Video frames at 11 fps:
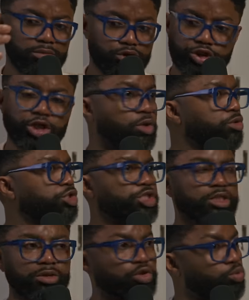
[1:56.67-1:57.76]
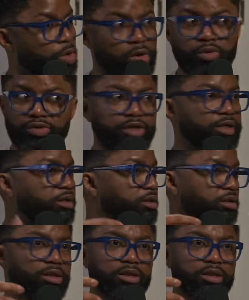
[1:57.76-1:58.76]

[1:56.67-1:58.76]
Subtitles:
church and growth. And